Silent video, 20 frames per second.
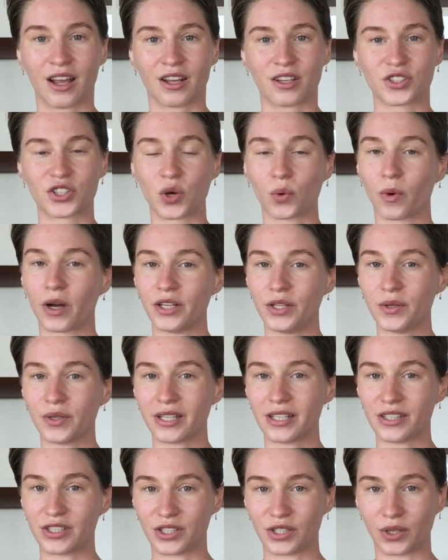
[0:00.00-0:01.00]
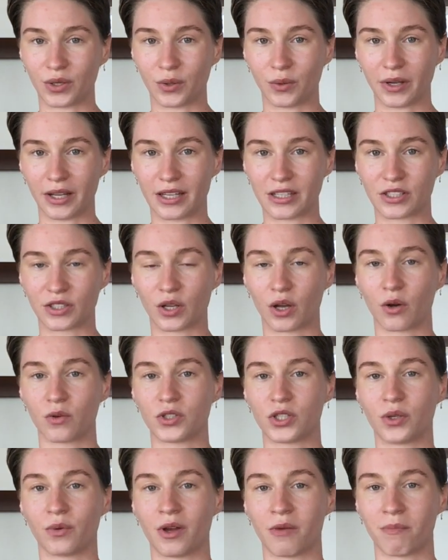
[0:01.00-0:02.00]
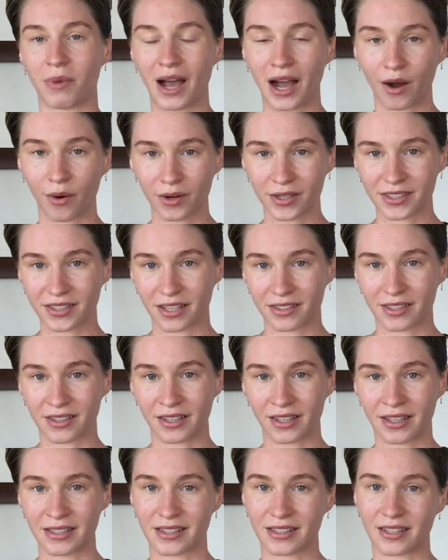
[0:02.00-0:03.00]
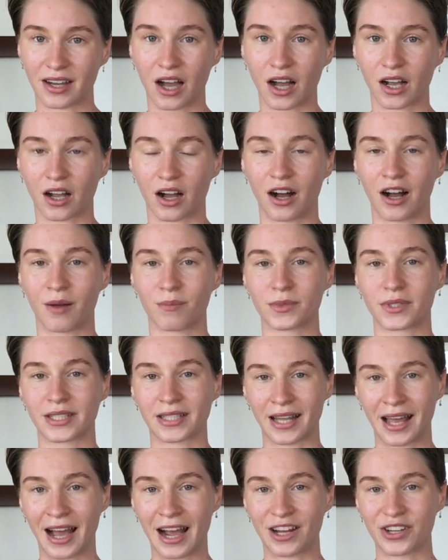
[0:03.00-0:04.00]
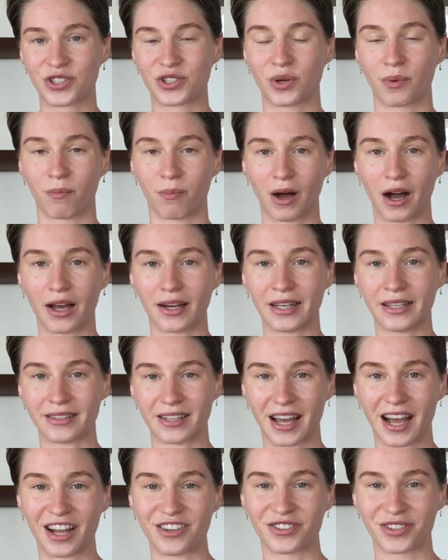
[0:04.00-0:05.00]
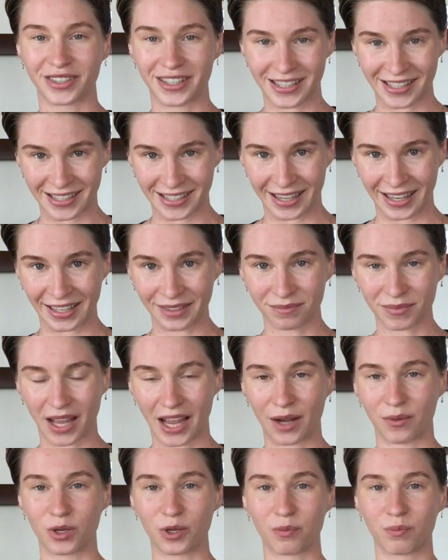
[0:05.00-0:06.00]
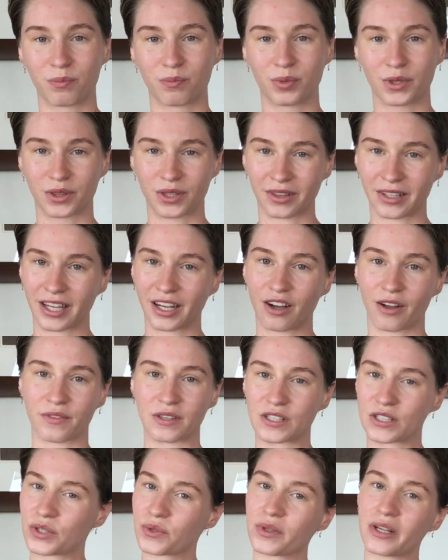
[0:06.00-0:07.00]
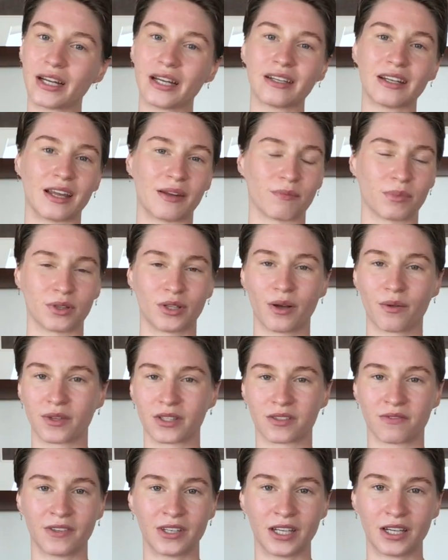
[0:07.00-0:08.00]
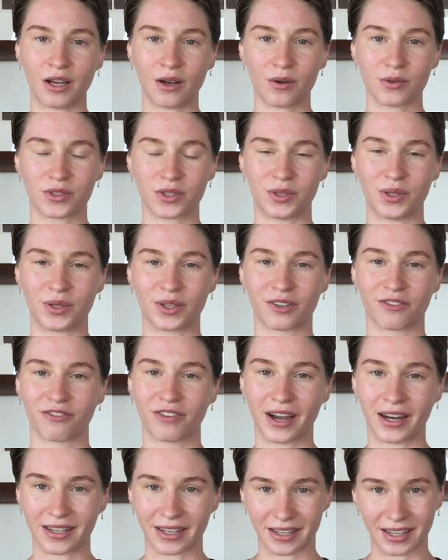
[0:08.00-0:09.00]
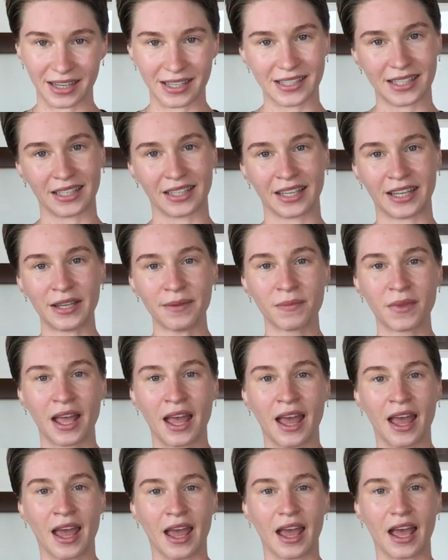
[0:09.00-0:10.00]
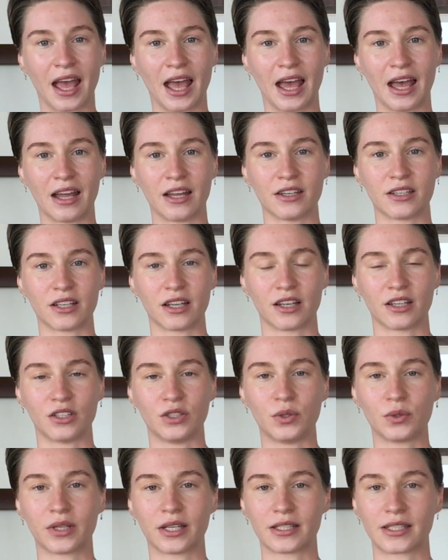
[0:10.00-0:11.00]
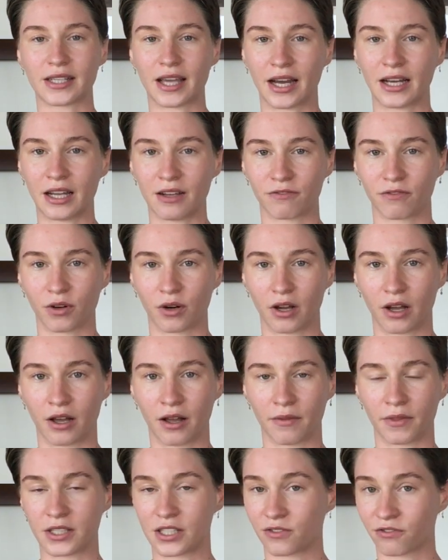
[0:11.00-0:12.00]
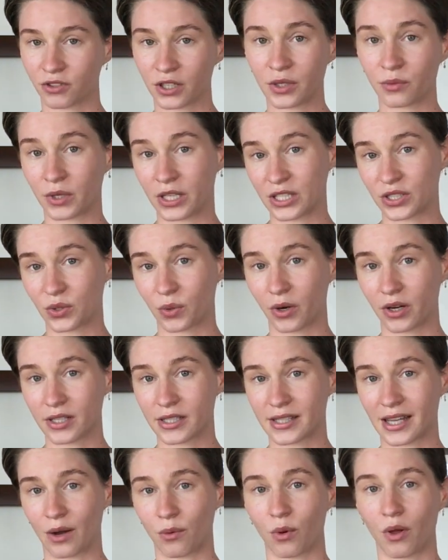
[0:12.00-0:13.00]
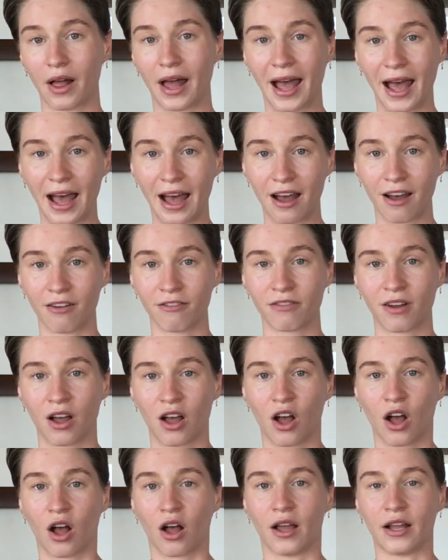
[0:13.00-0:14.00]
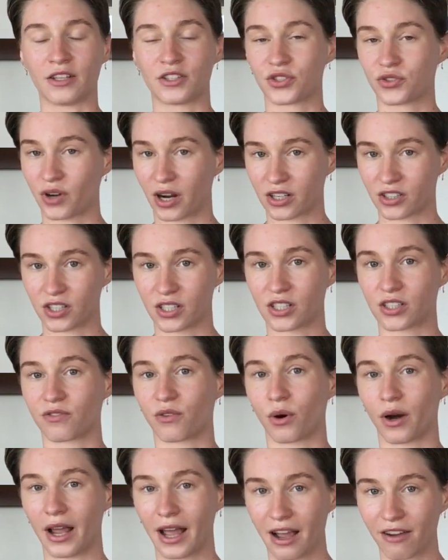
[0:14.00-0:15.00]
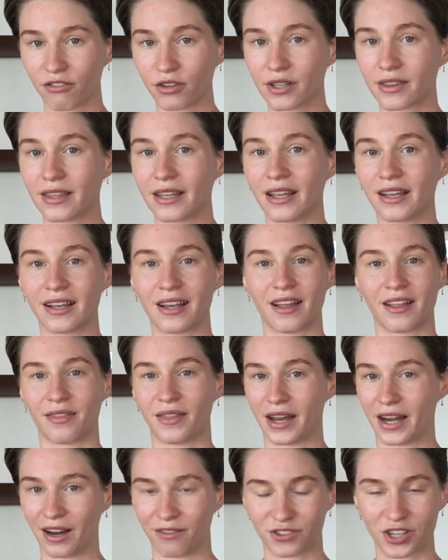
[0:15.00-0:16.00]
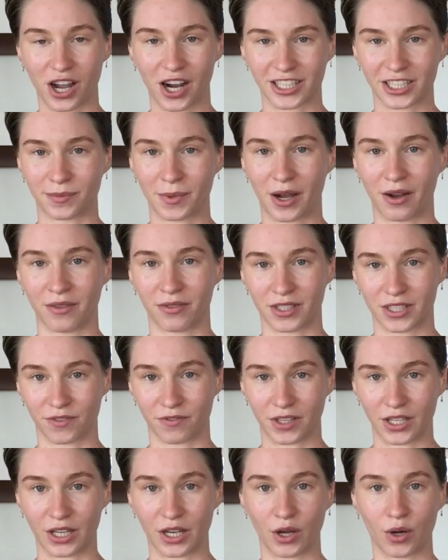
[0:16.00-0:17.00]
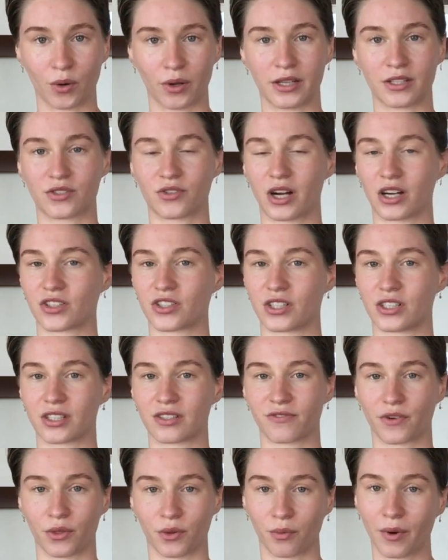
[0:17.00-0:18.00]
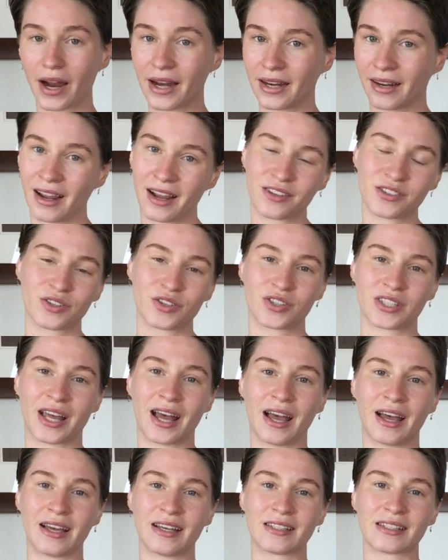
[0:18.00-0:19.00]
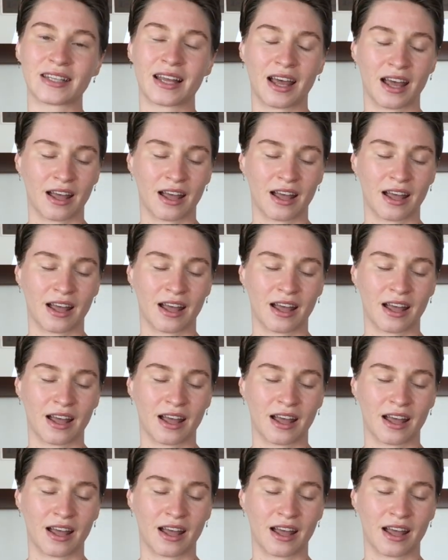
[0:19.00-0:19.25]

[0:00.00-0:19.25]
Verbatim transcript: So what you can do is go to empoweredsustenance.com slash body dash listening. I will put the link on the screen and below this video so you can find it easily. And you can sign up for uh, this free resource that will have instructions for everything that I've talked about in this video. Instructions for the writing exercise,